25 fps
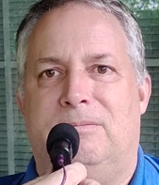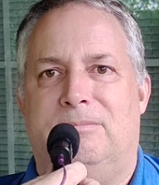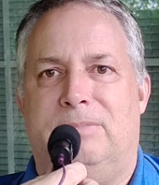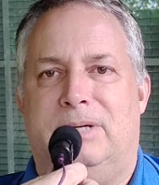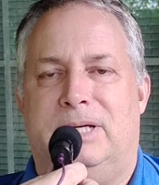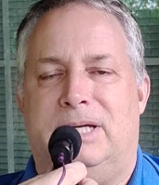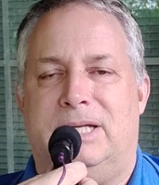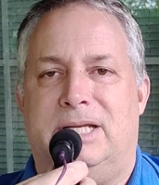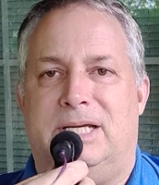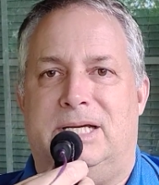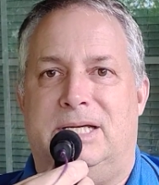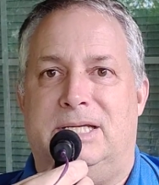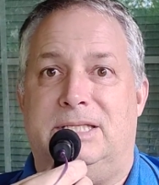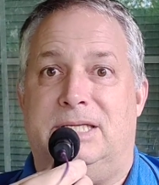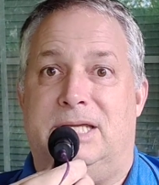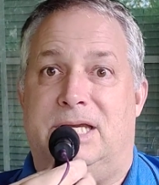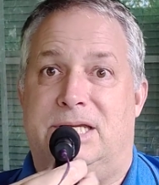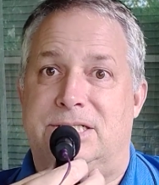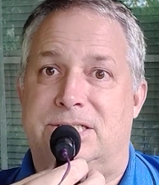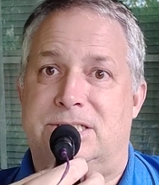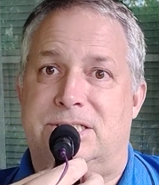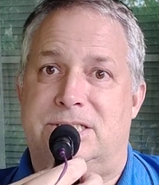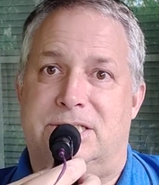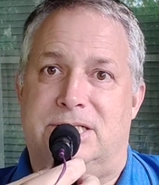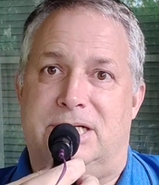But
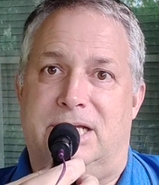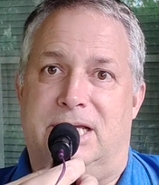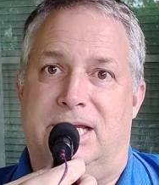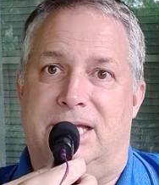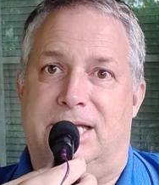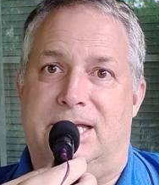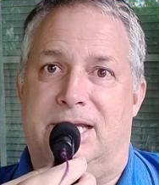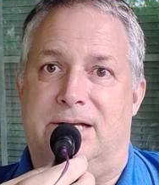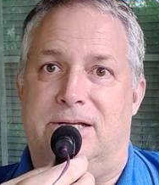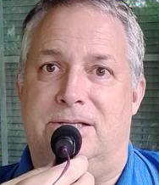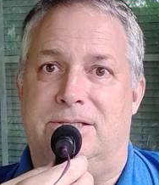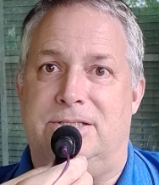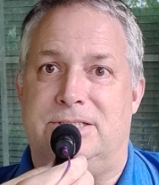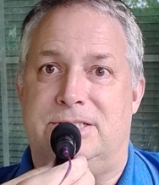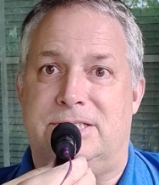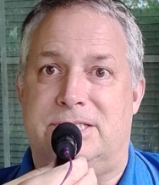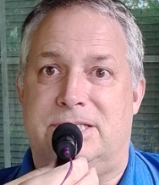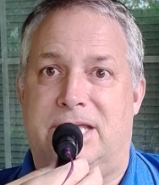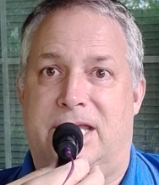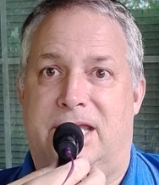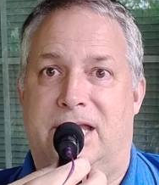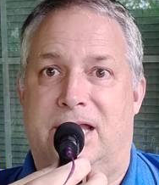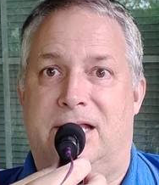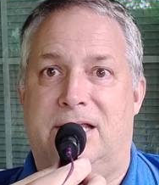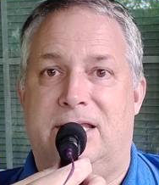yesterday I got on the
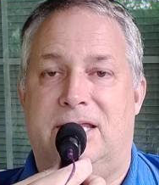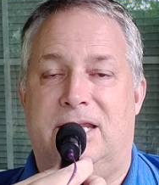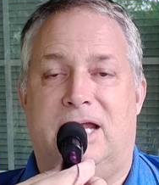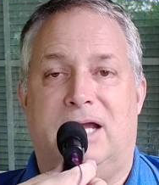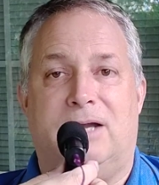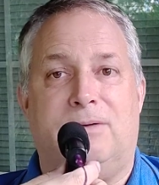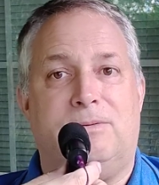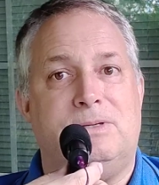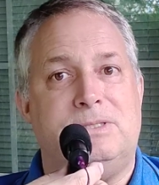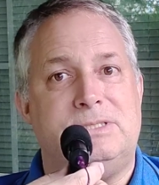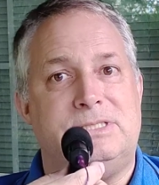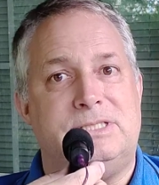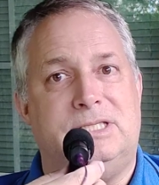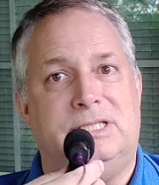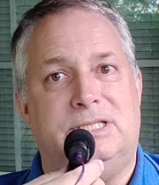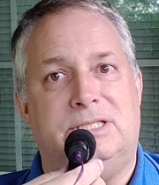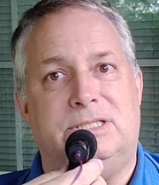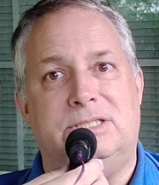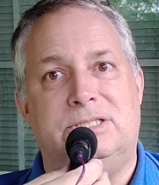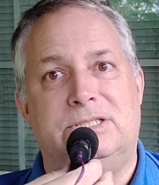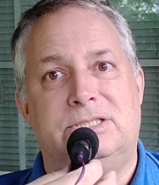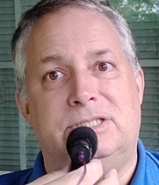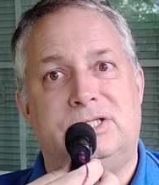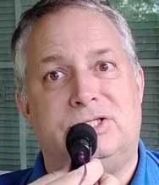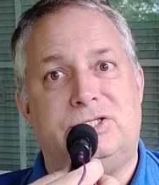scale and I was
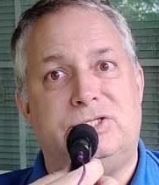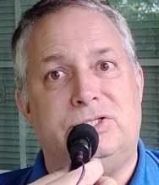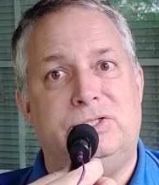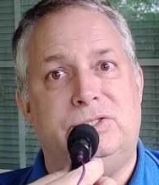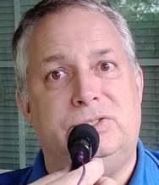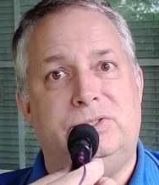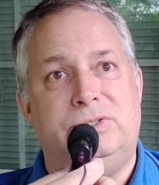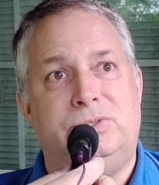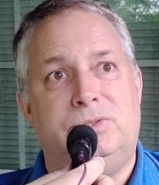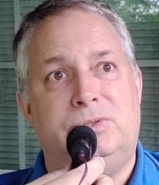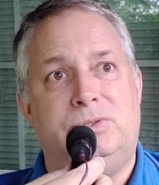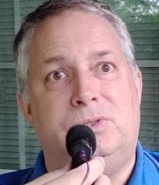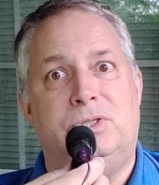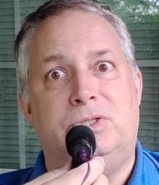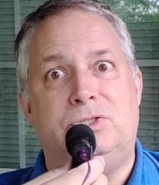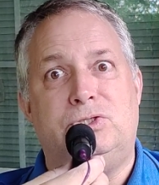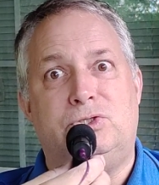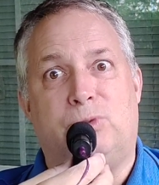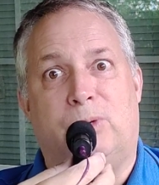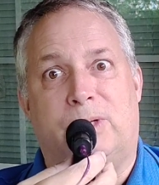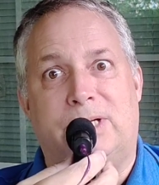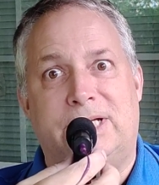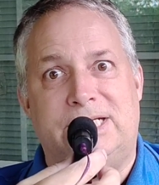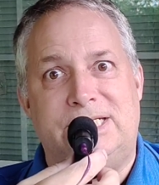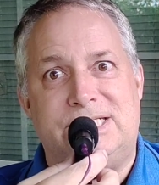in the
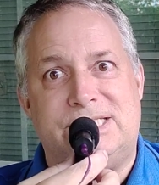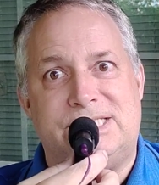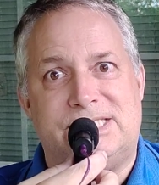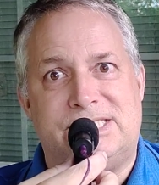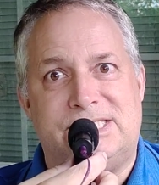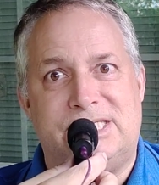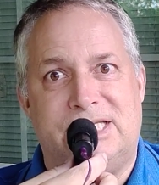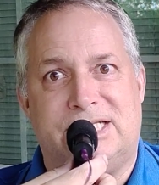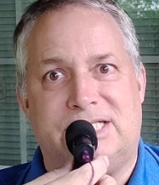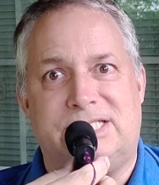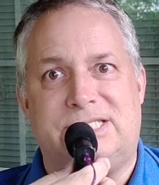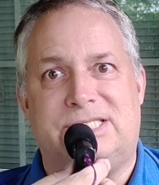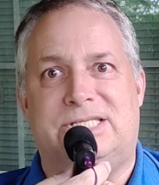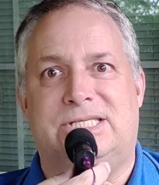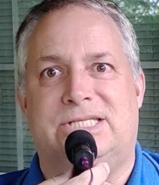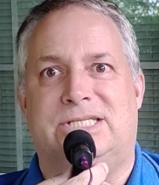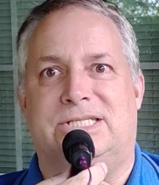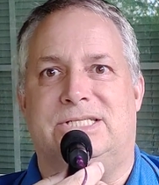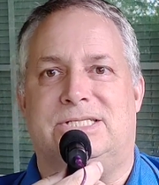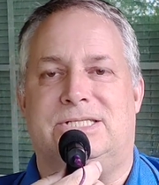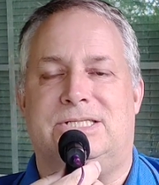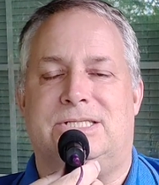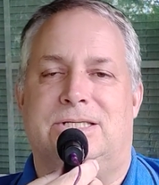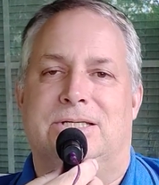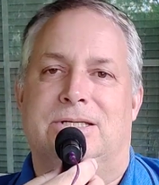
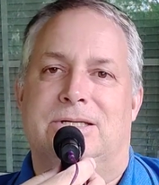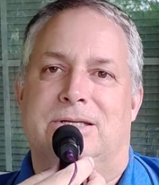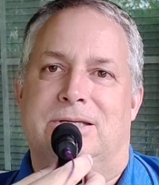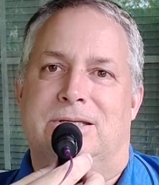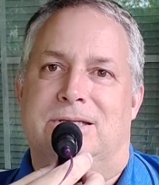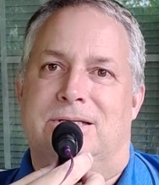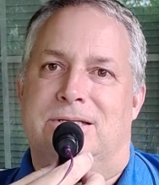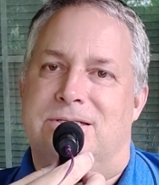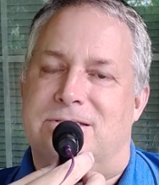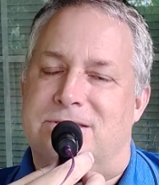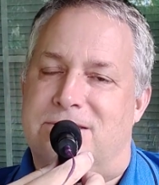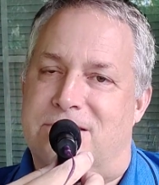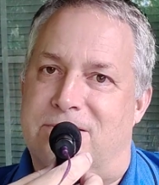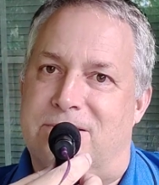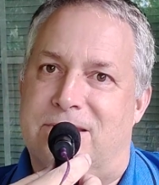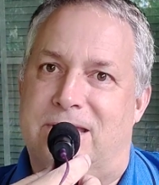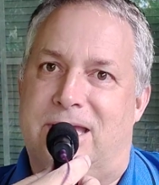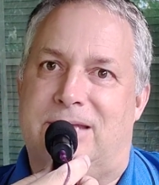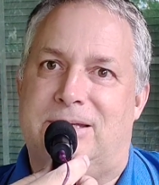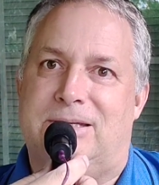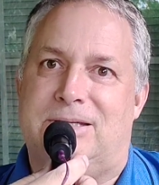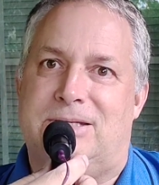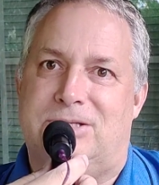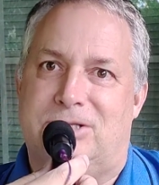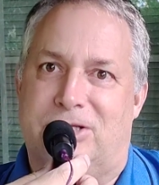226s. So
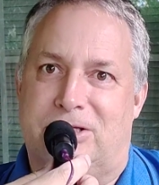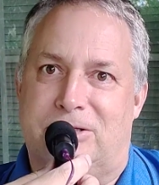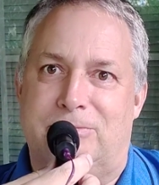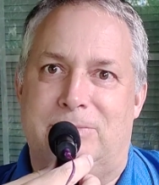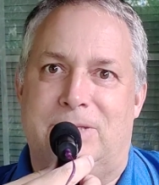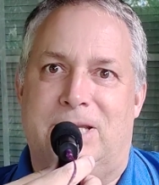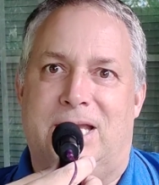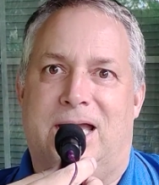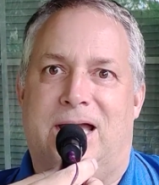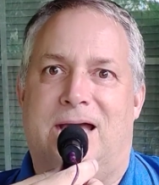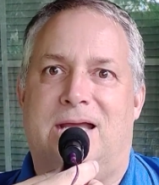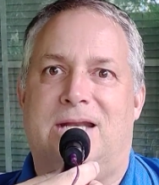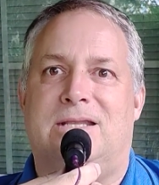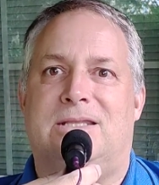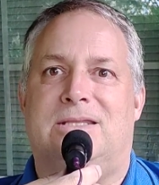that took me out